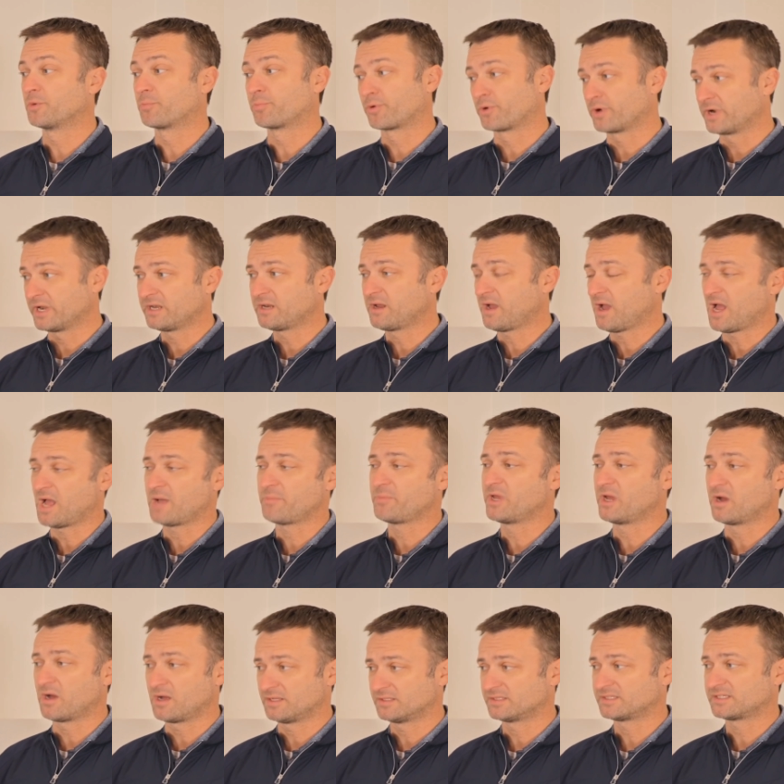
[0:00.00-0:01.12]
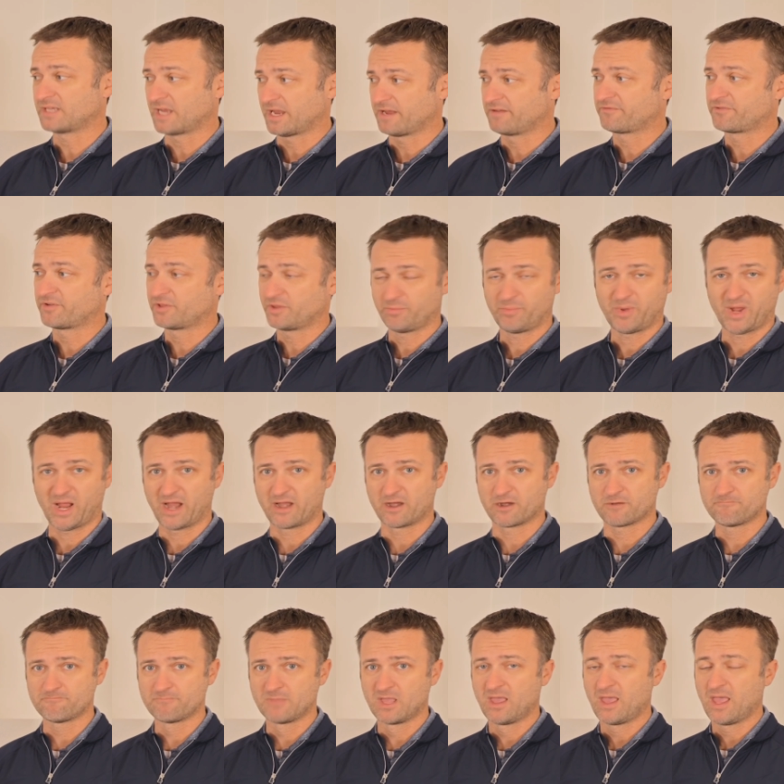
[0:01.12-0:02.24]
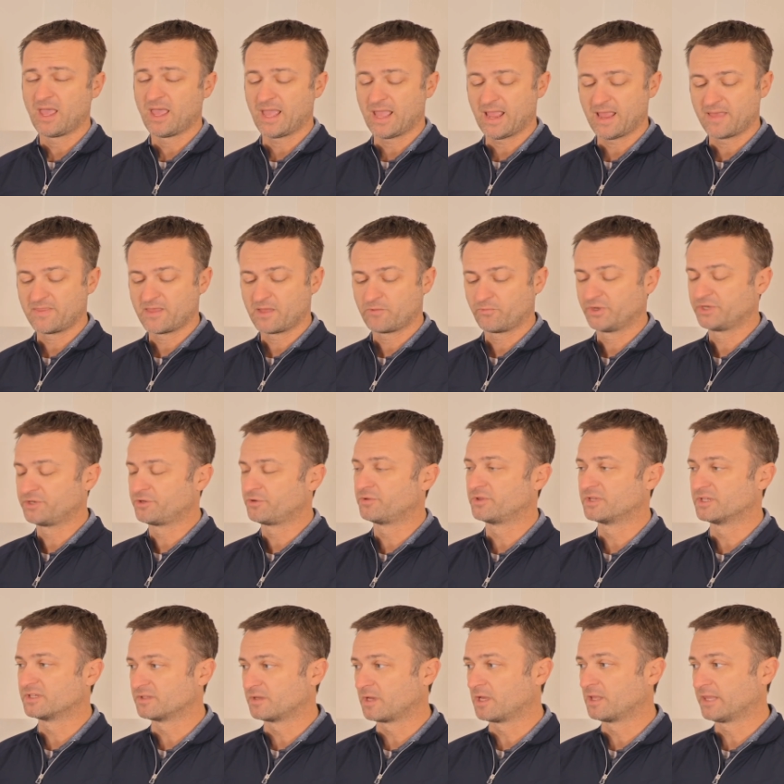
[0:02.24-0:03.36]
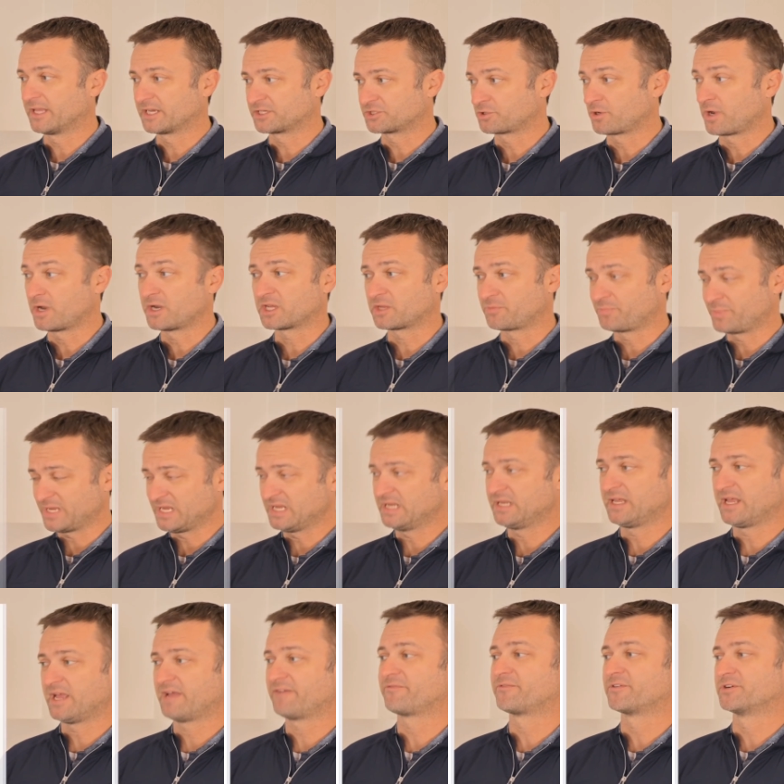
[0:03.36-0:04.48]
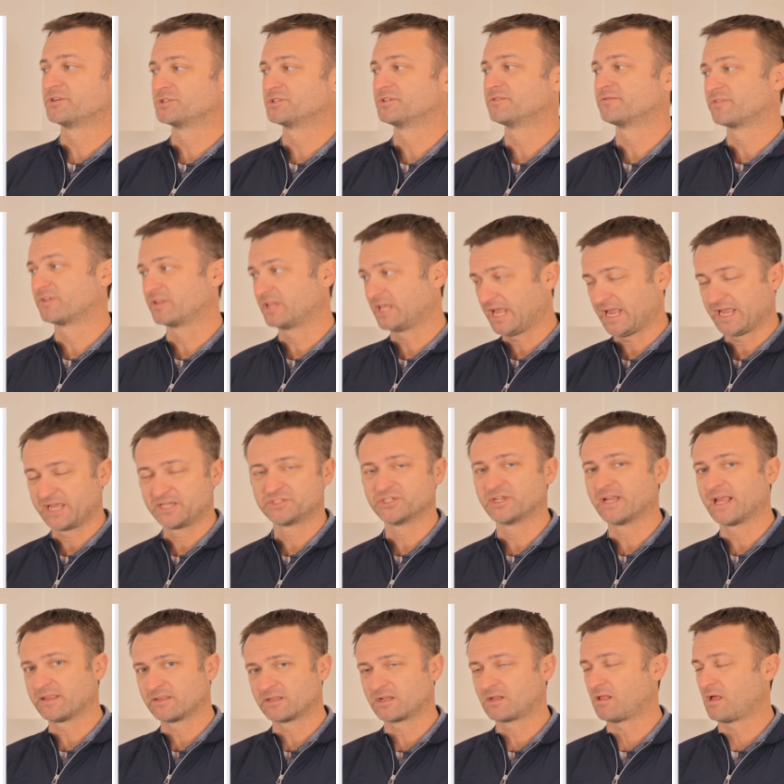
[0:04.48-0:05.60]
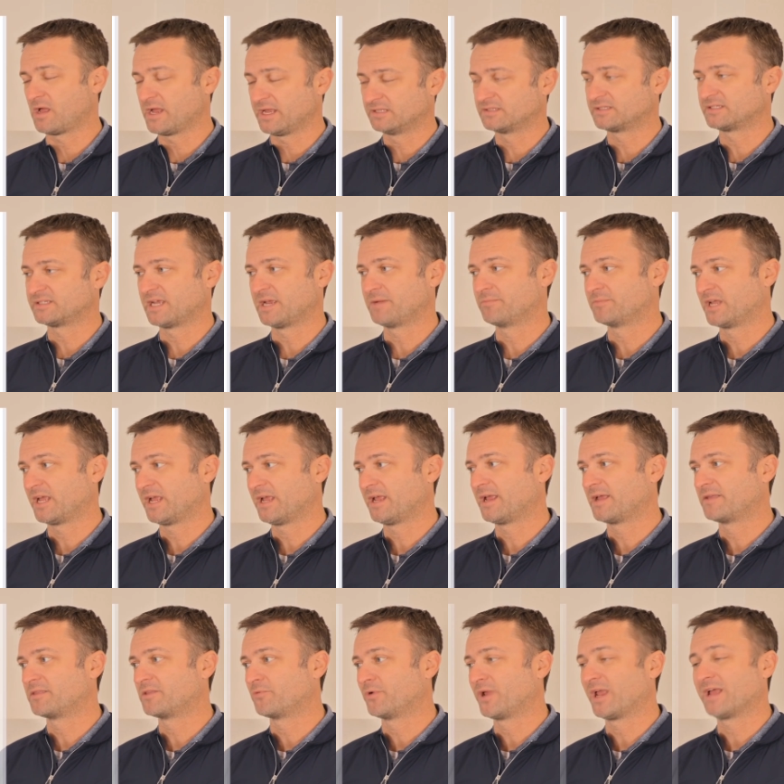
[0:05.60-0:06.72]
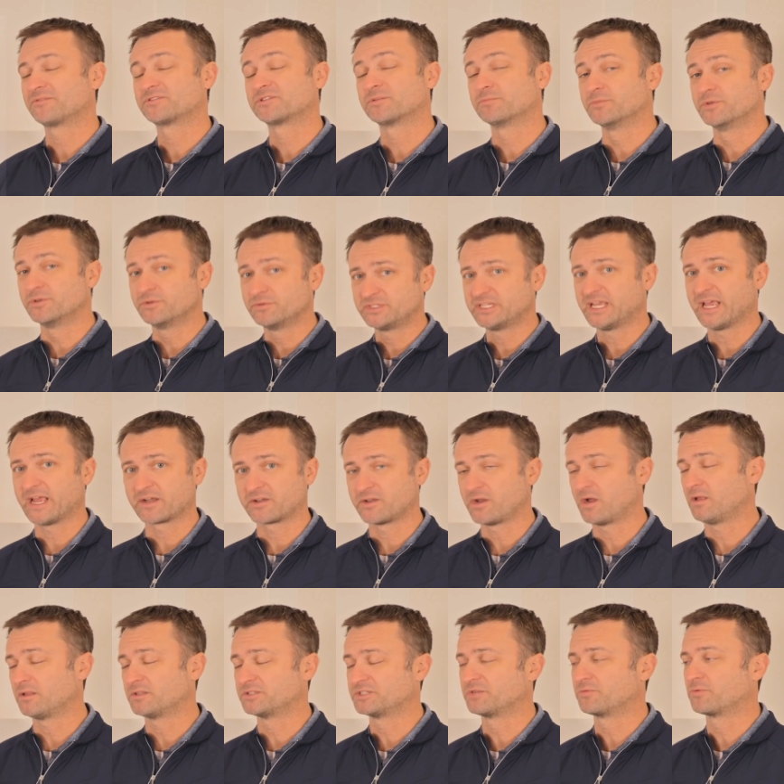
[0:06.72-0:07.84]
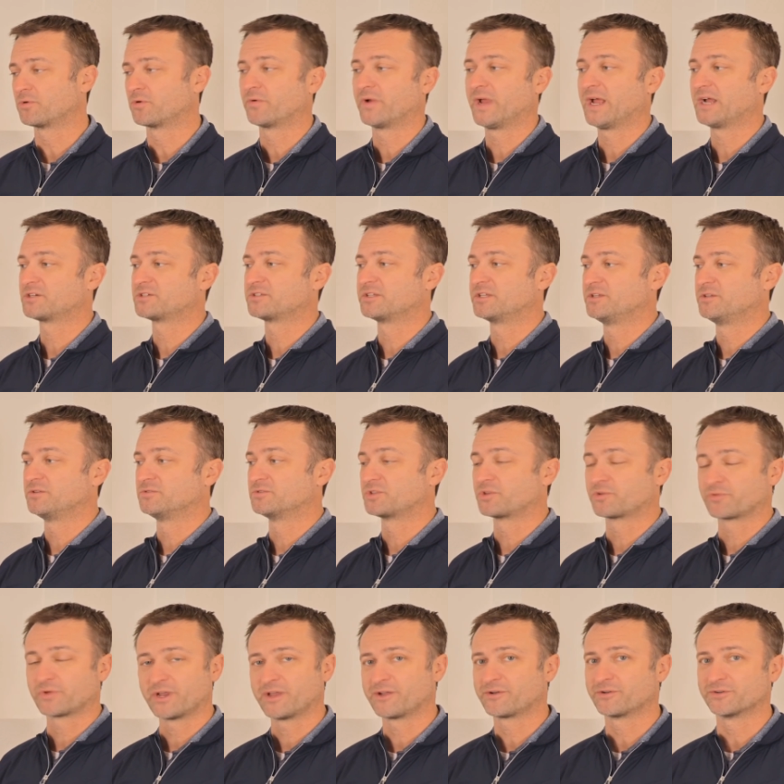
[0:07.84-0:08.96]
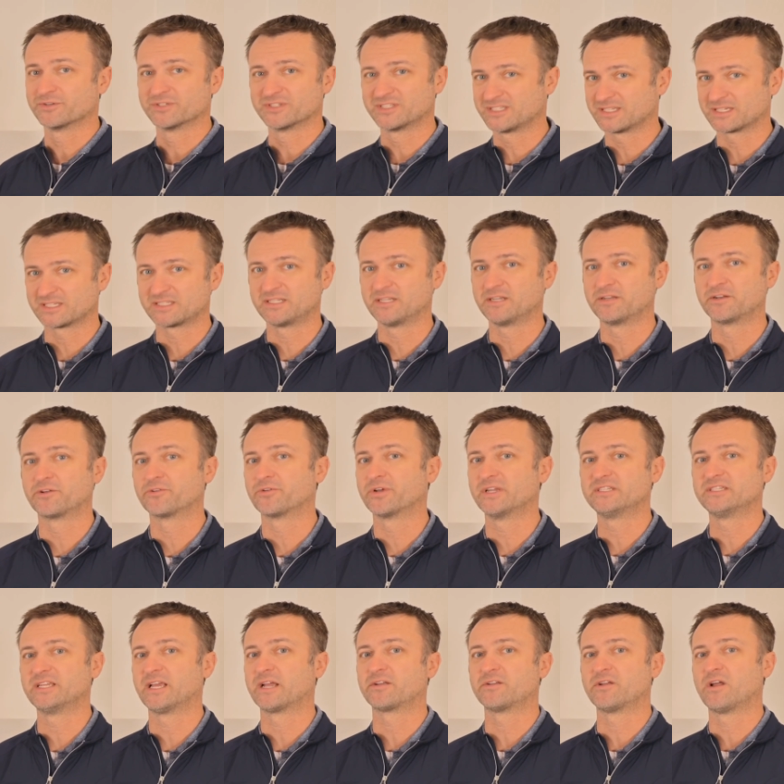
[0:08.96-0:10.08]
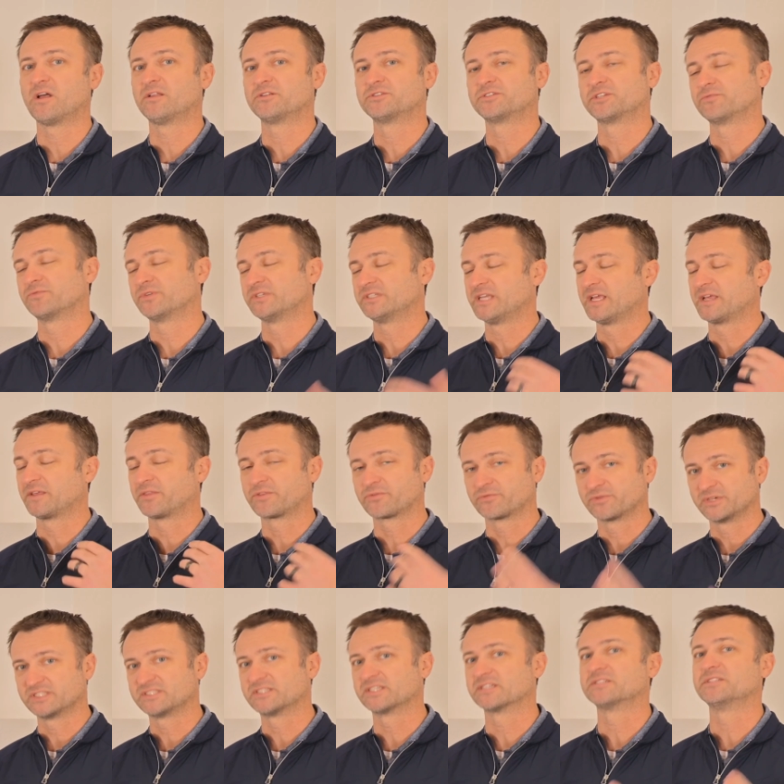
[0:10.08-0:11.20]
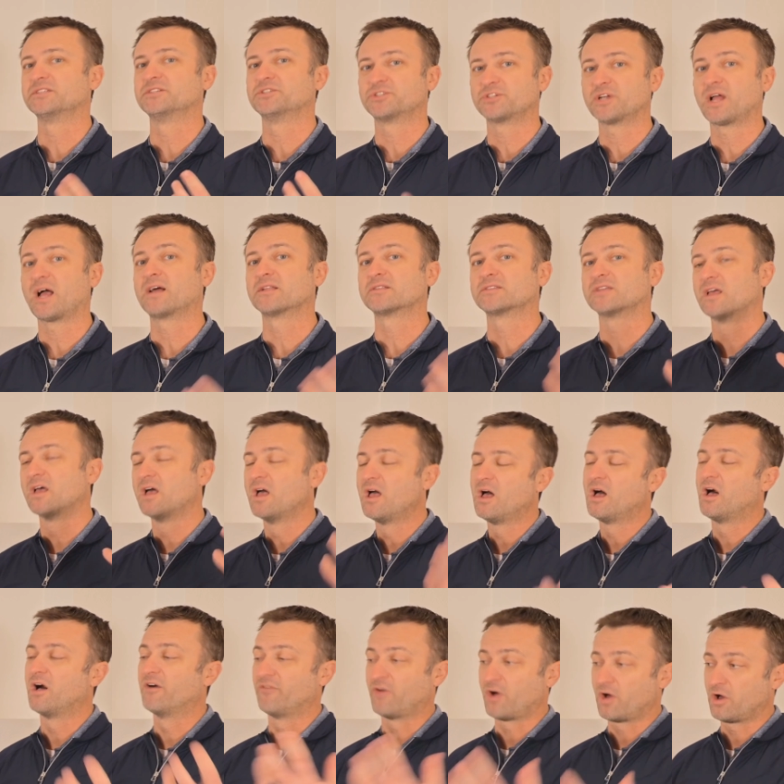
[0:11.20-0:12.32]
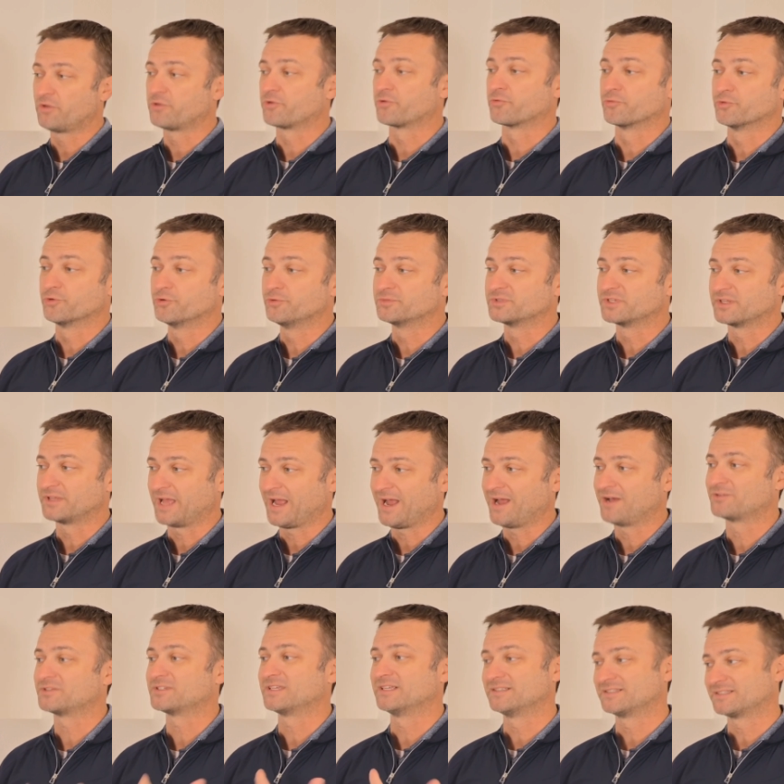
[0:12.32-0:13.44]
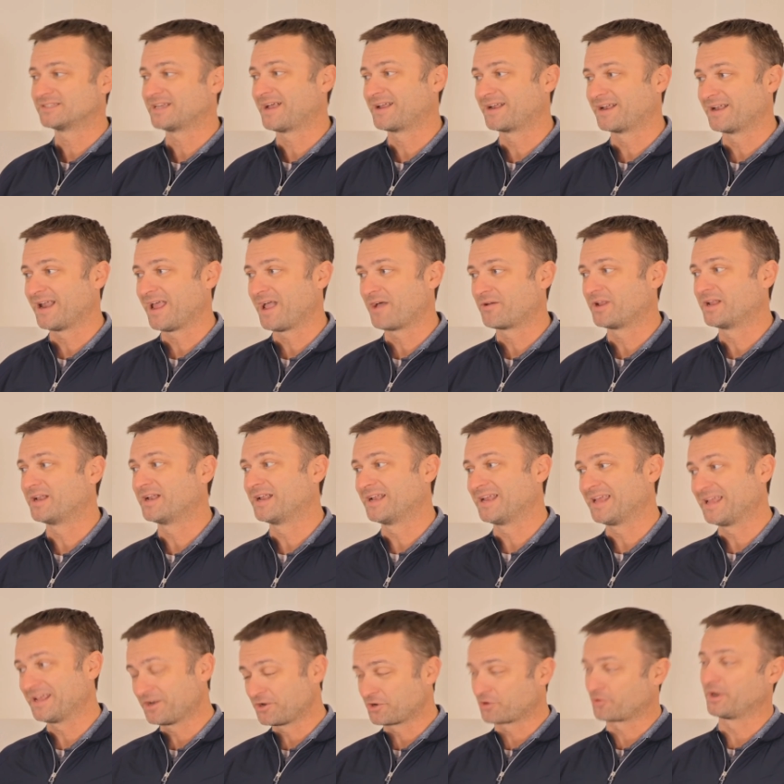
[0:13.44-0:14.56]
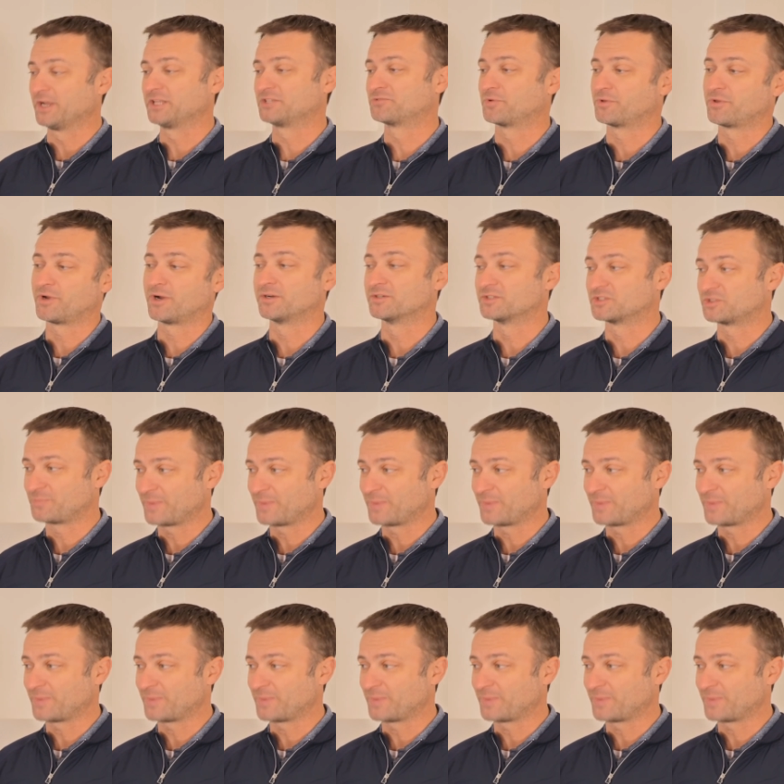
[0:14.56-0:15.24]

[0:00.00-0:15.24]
do a printed copy on site for the buyer. And then we do the electronic PDF version for the agent and the client same day. And then we have some new technology where we actually use 360 degree technology. We take 360 shots of all the rooms of the house inside and out, and it integrates with our